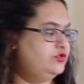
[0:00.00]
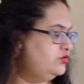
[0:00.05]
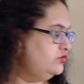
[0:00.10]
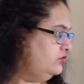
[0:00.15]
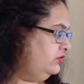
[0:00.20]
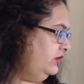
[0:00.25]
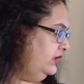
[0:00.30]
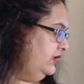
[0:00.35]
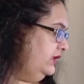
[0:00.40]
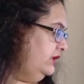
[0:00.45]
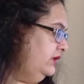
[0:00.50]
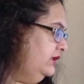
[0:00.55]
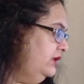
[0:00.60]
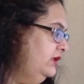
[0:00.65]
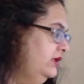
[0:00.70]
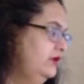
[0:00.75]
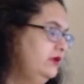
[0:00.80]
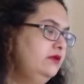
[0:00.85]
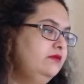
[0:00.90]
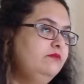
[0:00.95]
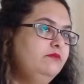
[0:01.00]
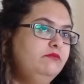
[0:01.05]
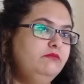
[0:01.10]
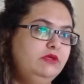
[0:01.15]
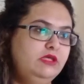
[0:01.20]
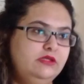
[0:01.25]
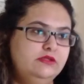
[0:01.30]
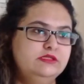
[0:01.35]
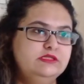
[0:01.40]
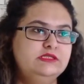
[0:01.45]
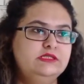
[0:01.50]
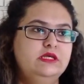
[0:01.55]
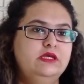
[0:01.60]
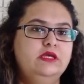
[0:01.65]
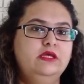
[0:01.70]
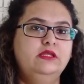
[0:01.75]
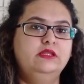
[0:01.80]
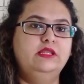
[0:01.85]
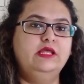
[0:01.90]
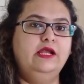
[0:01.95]
True hit means
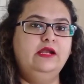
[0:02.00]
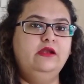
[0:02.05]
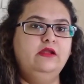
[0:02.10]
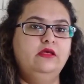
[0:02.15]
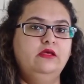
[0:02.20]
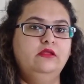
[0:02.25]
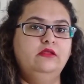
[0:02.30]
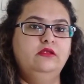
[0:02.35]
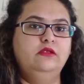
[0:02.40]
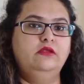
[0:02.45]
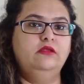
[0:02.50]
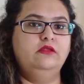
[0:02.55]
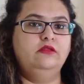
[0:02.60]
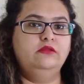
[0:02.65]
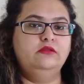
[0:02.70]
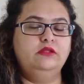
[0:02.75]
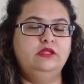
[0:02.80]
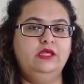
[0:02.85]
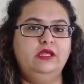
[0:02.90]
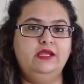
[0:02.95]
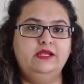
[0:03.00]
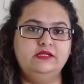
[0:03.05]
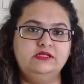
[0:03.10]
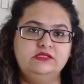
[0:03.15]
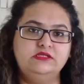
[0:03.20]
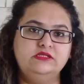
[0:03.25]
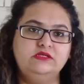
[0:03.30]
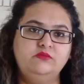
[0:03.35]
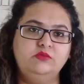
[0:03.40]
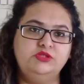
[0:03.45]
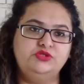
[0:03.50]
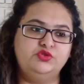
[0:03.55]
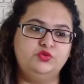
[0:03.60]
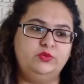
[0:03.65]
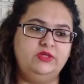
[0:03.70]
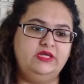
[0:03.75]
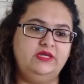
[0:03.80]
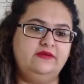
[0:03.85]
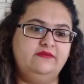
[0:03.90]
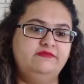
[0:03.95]
that the entity
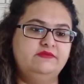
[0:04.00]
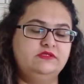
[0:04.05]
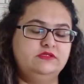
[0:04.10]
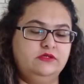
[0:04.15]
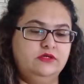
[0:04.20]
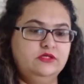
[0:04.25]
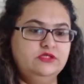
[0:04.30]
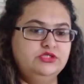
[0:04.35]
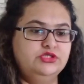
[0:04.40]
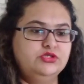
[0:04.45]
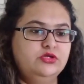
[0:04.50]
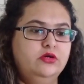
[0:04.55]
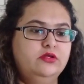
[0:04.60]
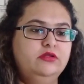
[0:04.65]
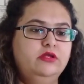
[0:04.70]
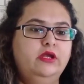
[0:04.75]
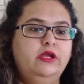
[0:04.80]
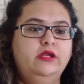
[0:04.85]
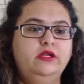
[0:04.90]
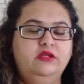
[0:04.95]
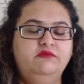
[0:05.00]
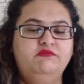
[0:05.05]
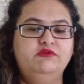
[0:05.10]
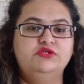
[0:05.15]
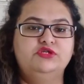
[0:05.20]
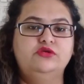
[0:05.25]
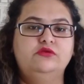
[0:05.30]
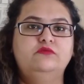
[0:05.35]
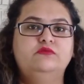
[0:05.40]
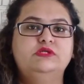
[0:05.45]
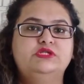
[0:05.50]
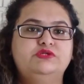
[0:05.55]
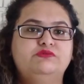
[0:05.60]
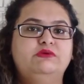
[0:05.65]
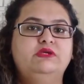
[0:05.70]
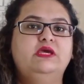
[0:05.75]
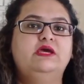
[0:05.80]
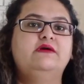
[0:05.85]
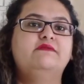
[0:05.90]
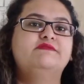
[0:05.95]
which we have searched or the individual
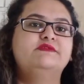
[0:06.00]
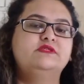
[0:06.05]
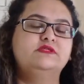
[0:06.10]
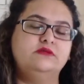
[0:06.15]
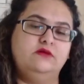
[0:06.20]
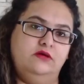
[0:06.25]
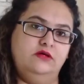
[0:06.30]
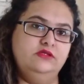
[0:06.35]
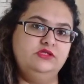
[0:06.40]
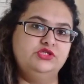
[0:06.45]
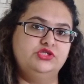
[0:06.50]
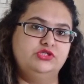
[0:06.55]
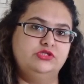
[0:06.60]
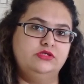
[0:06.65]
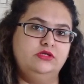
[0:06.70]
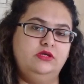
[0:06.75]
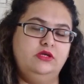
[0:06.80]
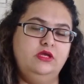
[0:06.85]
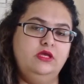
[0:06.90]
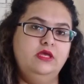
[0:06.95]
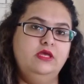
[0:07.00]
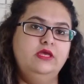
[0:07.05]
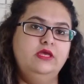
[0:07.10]
which we have searched